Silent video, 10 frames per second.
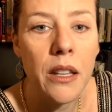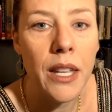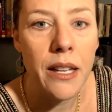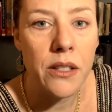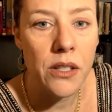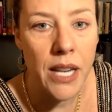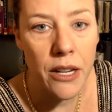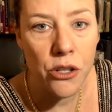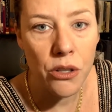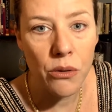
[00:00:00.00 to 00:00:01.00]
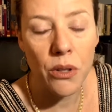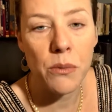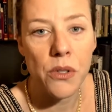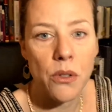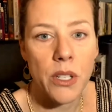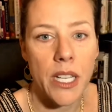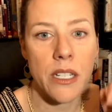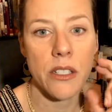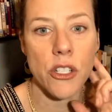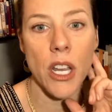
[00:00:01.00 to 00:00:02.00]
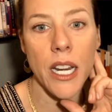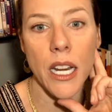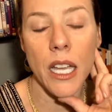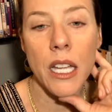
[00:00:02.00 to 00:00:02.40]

that statue that was created in China,